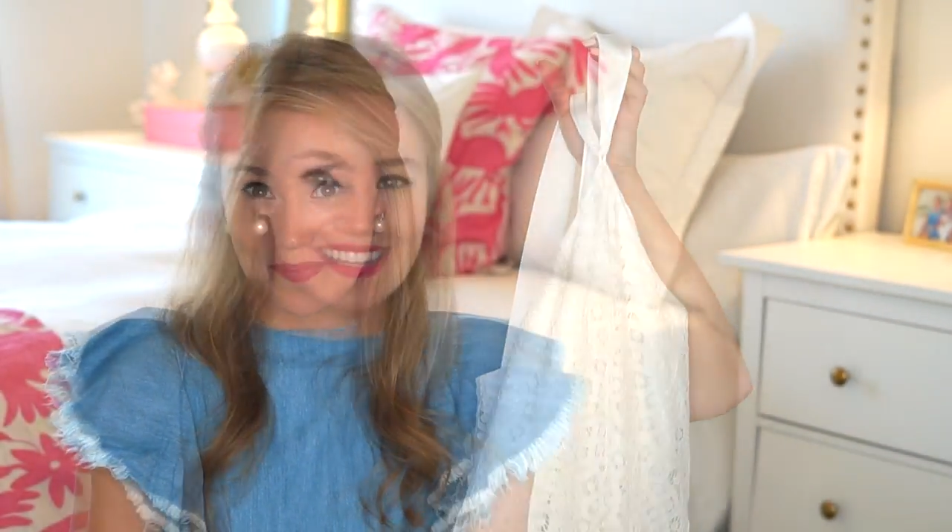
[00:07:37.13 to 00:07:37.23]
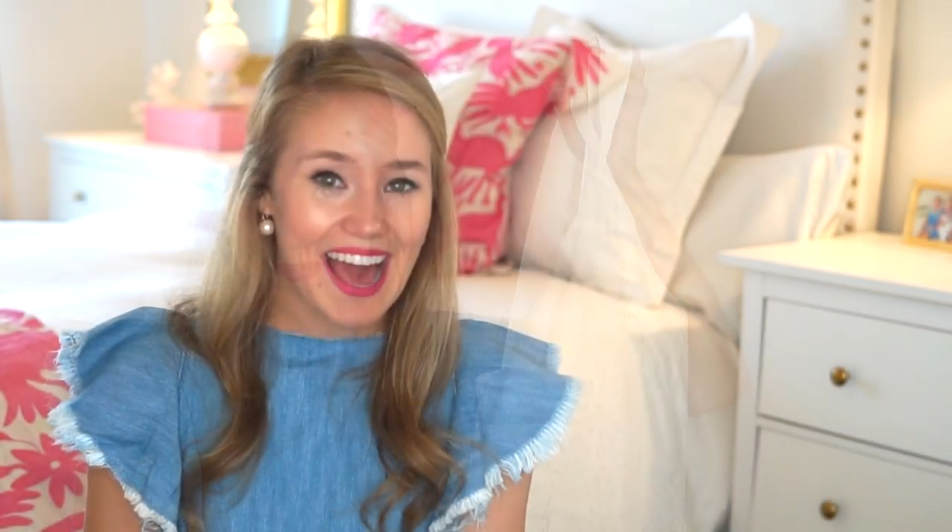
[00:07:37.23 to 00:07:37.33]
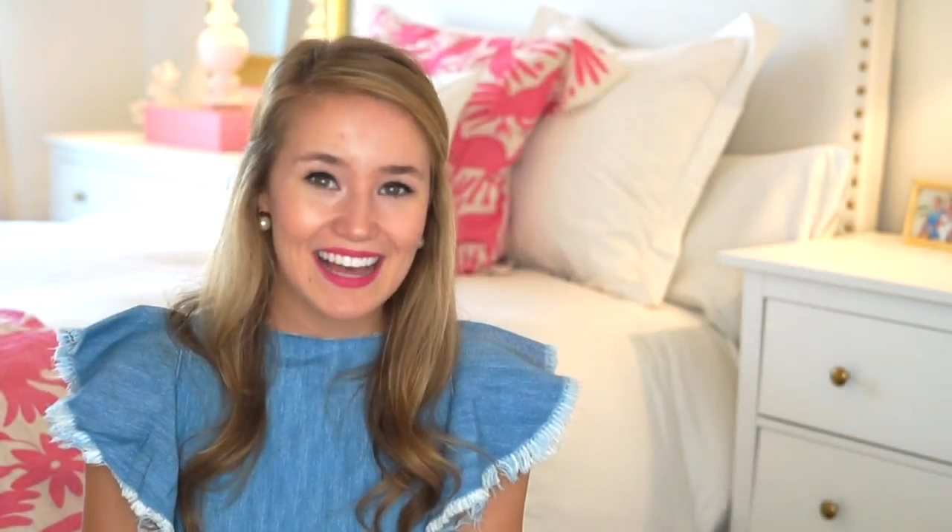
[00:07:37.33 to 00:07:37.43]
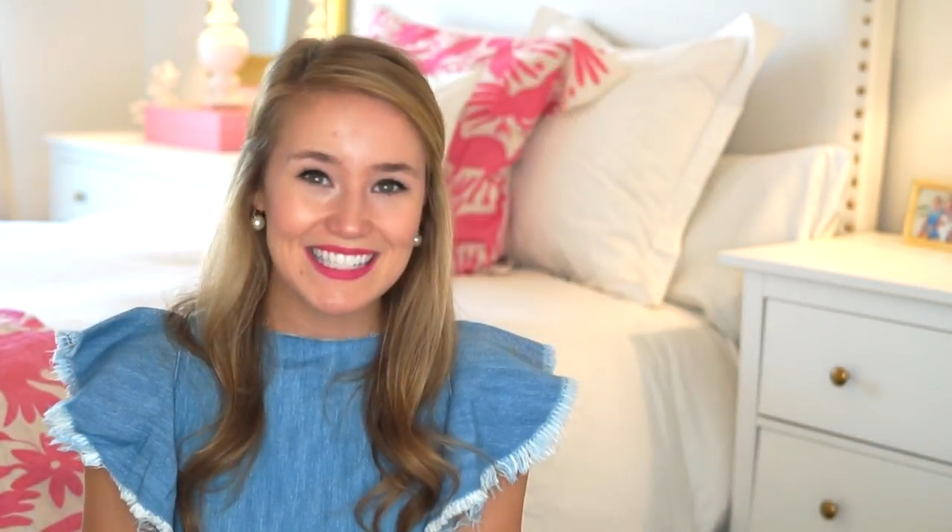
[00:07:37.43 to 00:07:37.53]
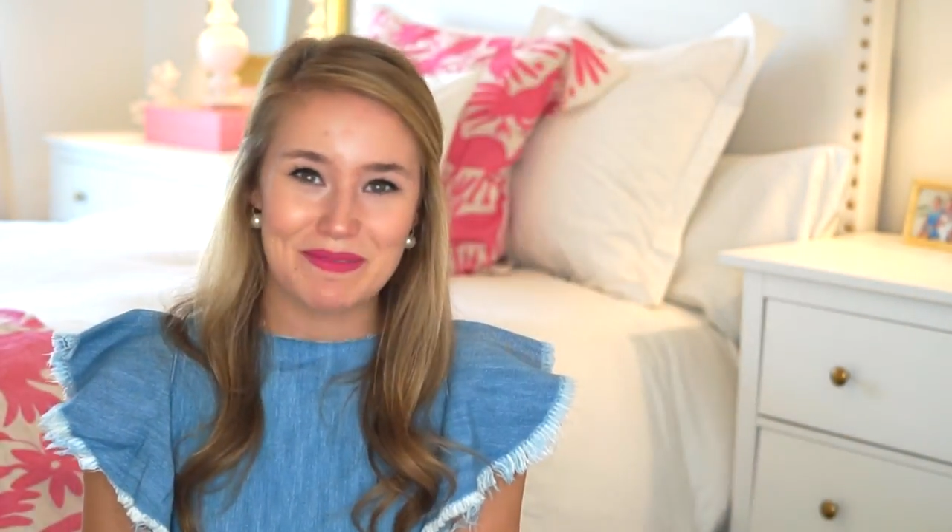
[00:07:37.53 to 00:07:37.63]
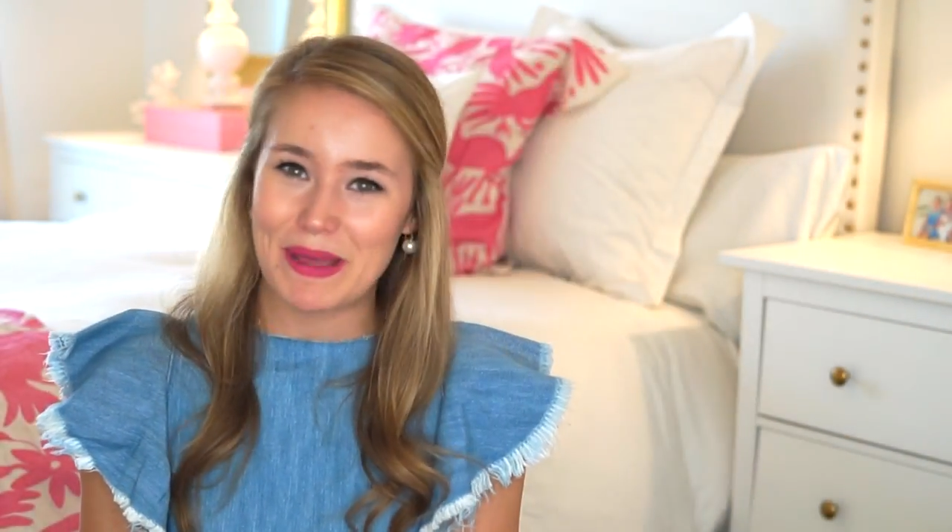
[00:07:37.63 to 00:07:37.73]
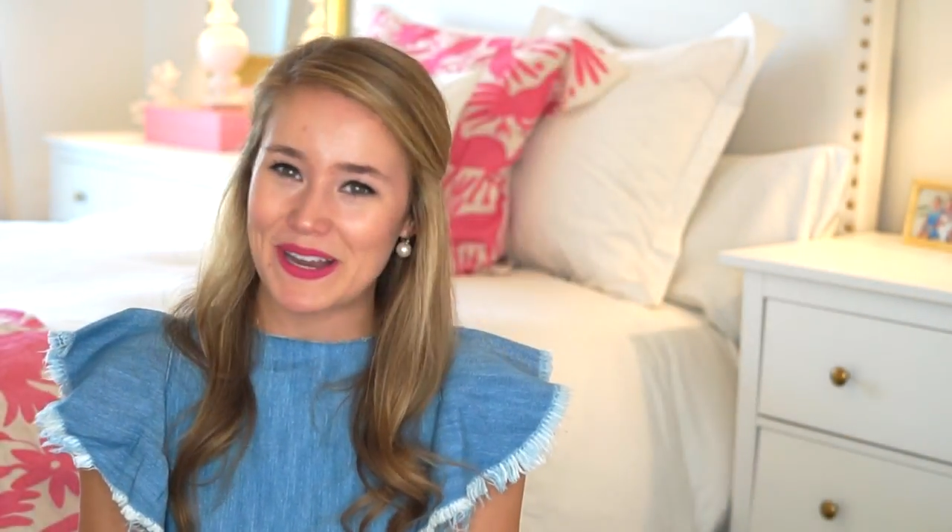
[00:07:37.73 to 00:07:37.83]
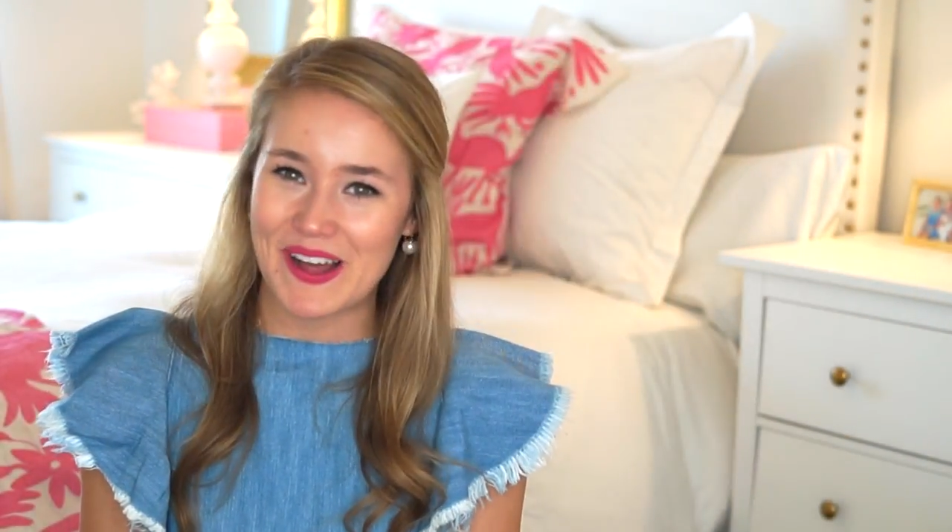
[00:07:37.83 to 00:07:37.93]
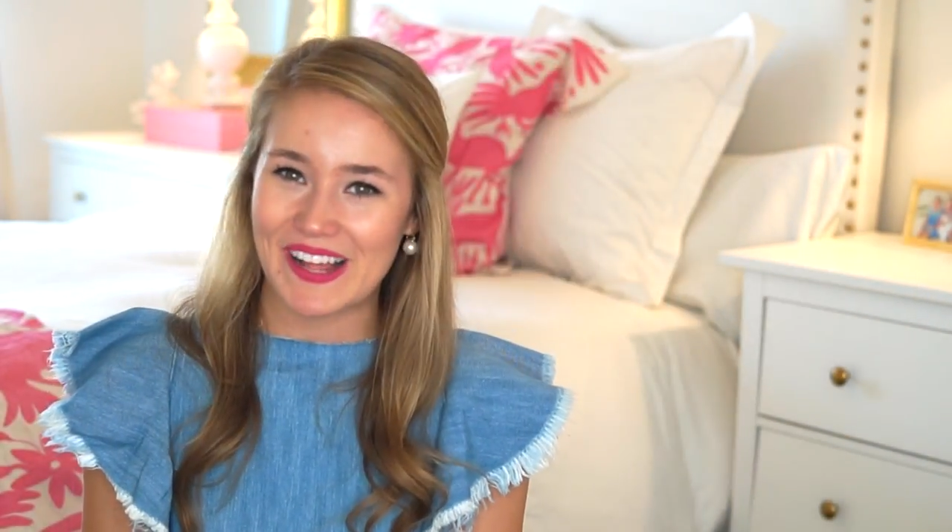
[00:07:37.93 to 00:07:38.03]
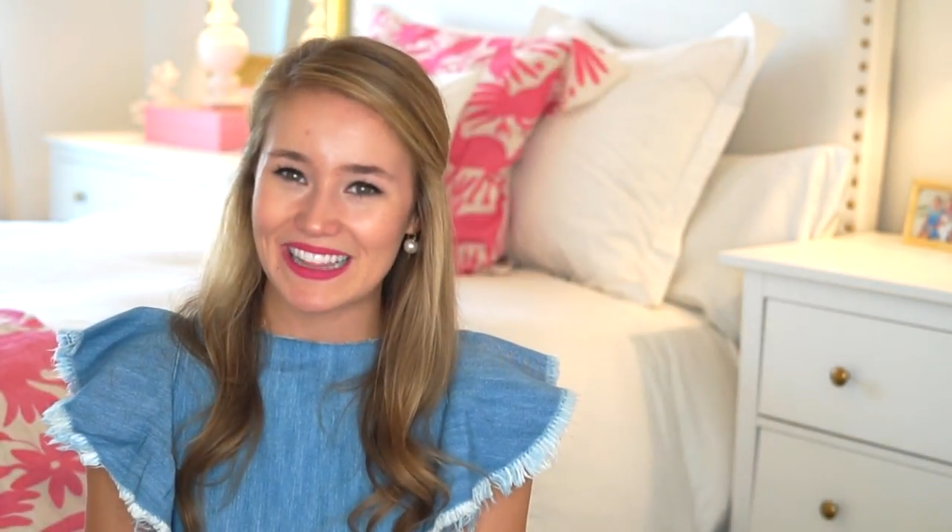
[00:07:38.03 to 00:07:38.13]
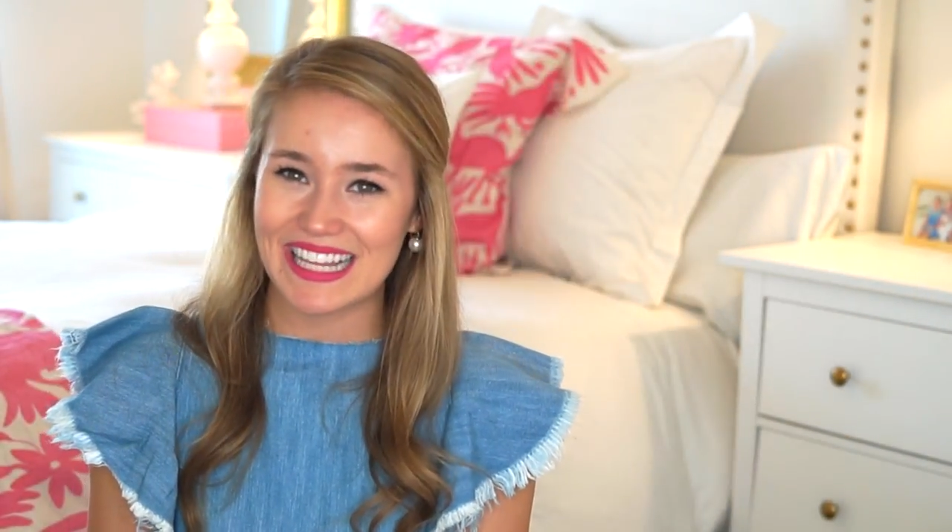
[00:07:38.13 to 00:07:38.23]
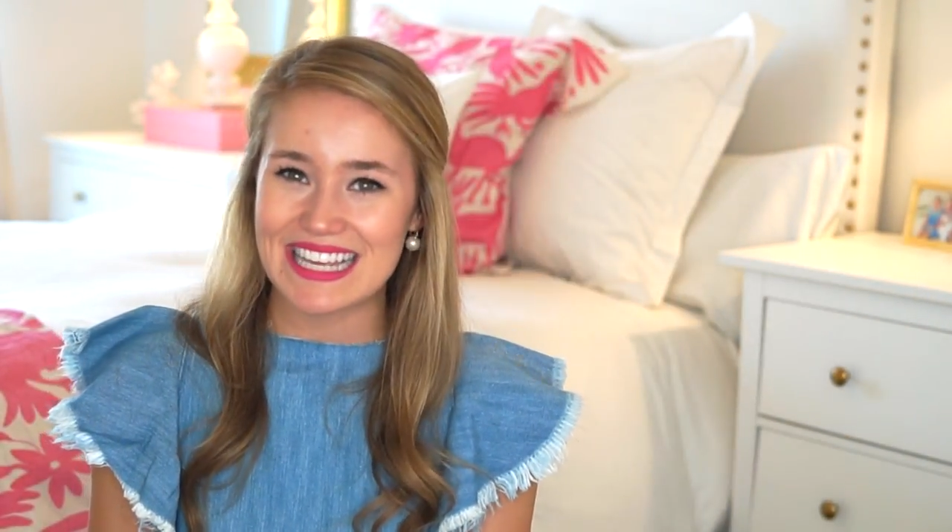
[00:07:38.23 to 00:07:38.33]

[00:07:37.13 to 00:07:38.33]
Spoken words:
Last but not